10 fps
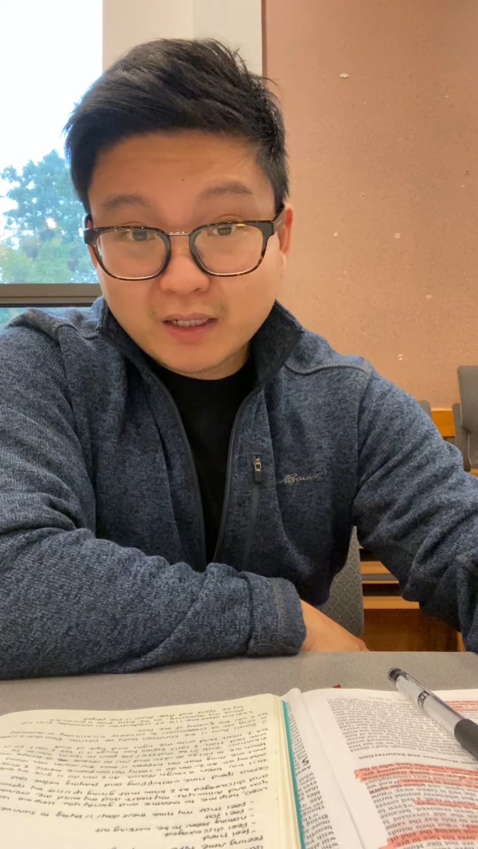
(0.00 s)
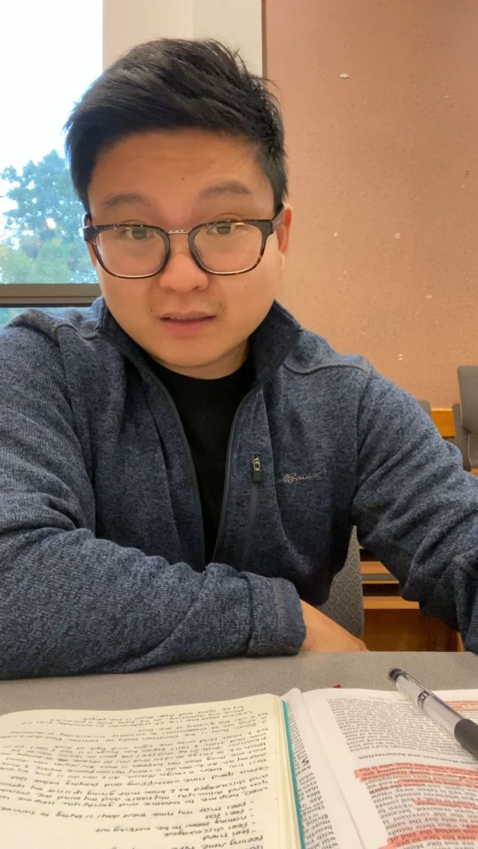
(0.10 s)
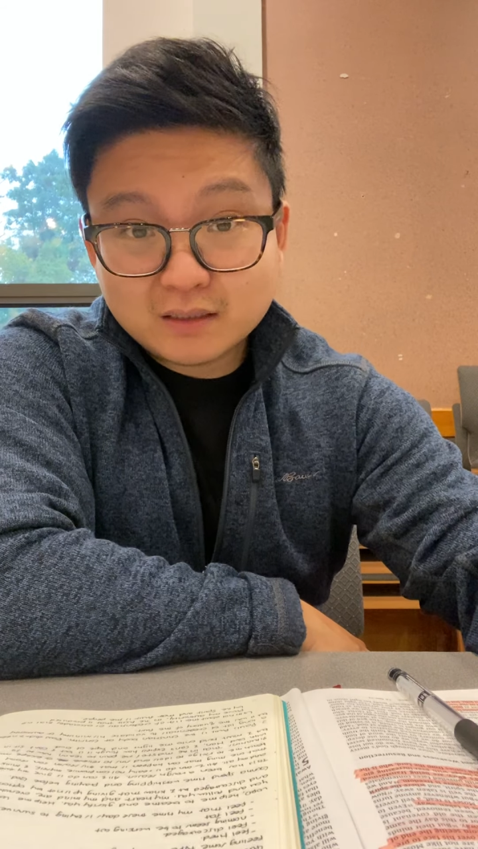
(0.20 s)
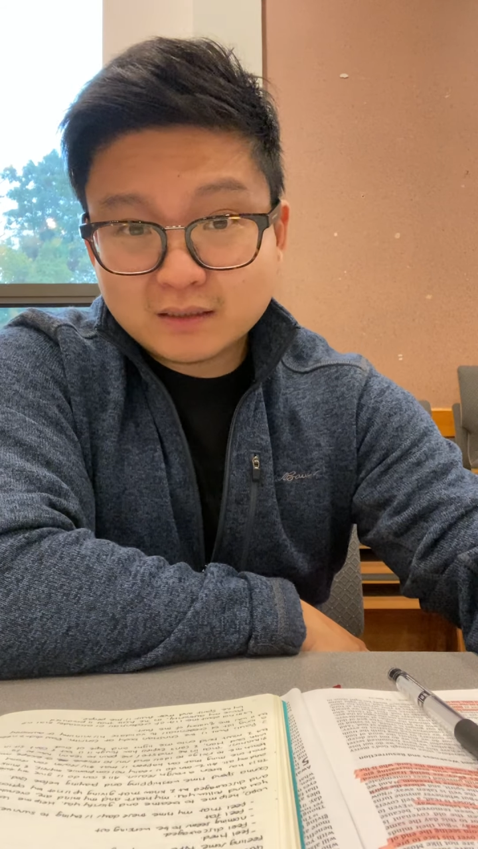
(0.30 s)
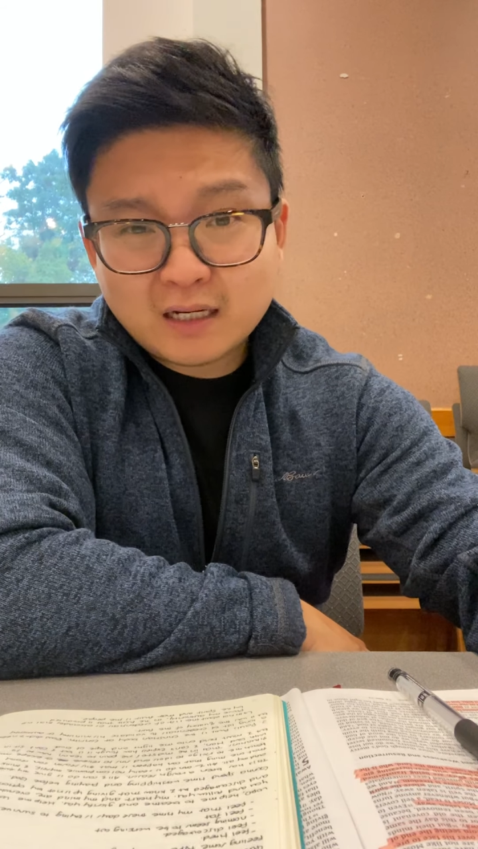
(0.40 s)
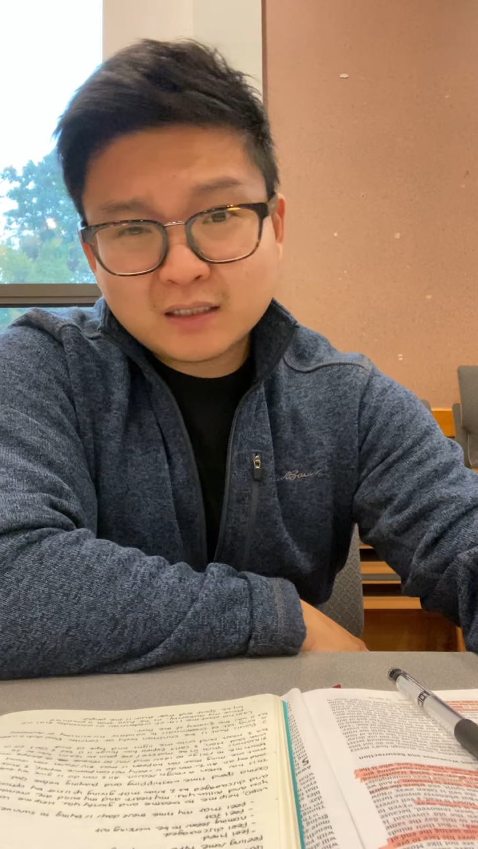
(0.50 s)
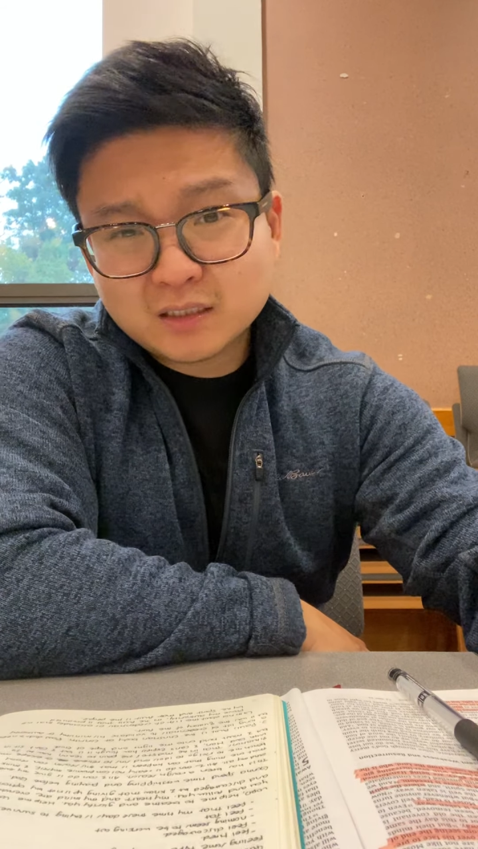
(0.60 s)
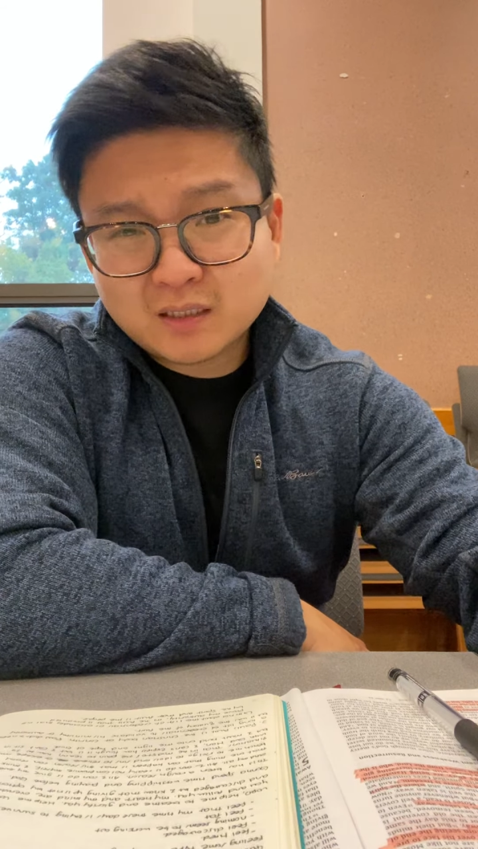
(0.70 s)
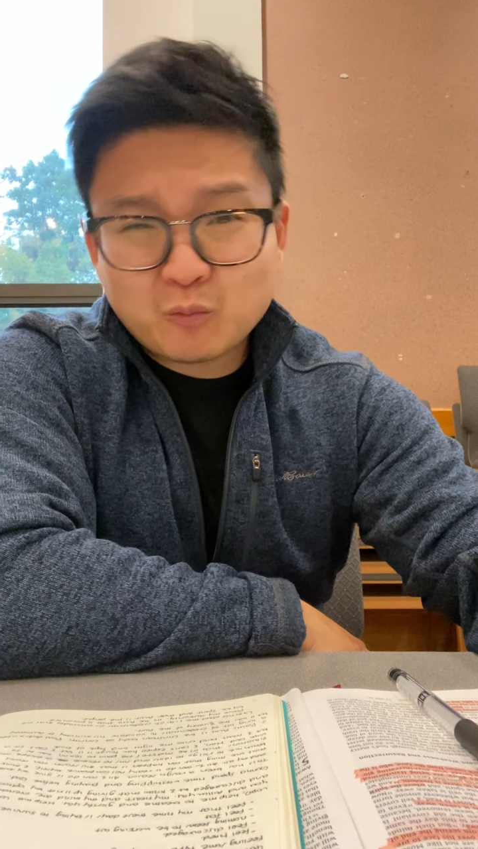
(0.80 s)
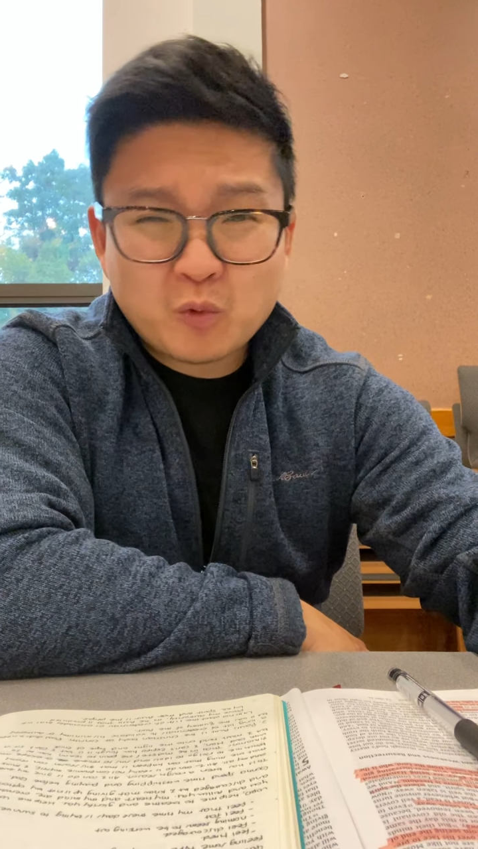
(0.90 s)
basis, not
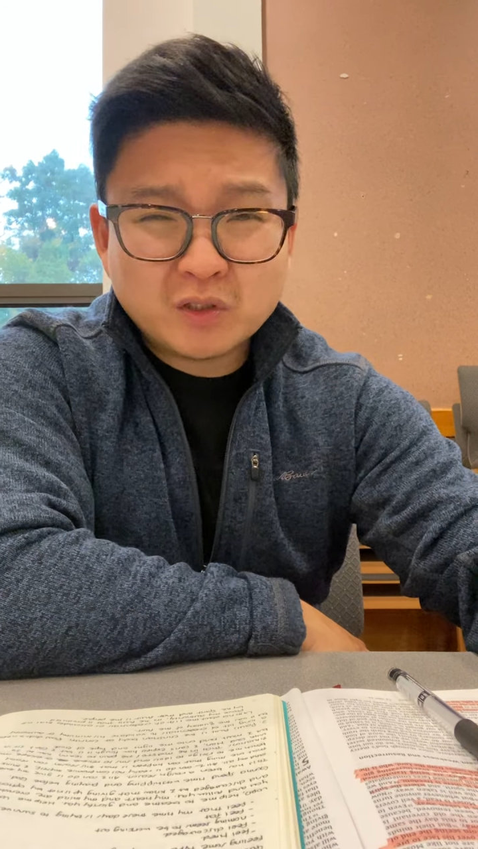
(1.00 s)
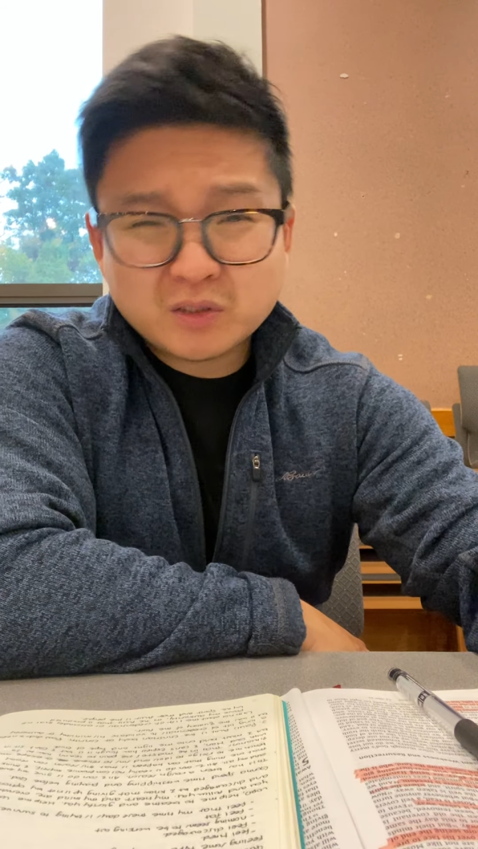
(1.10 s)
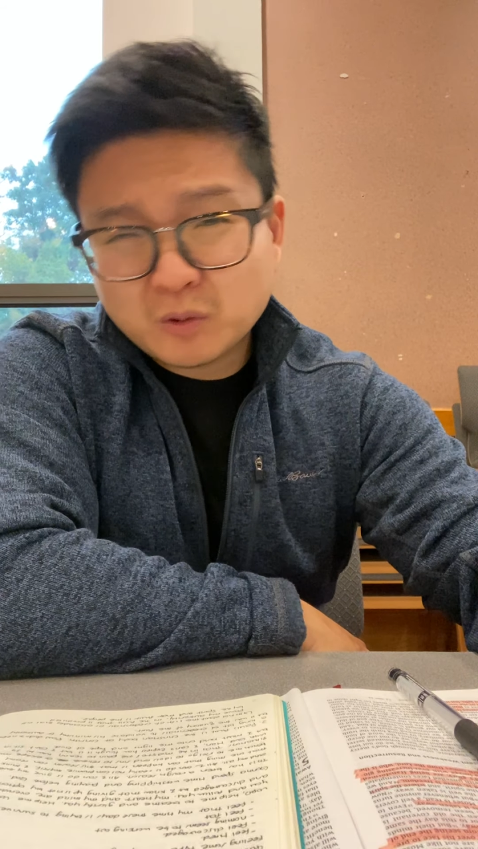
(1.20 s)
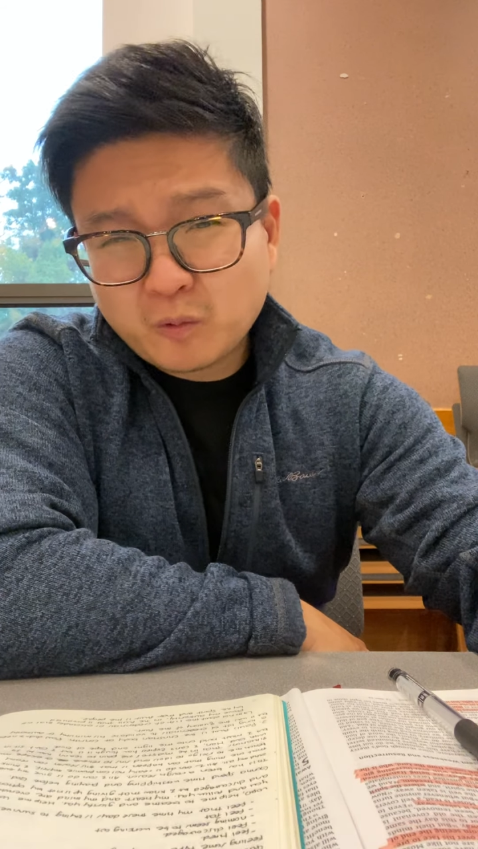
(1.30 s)
just once in a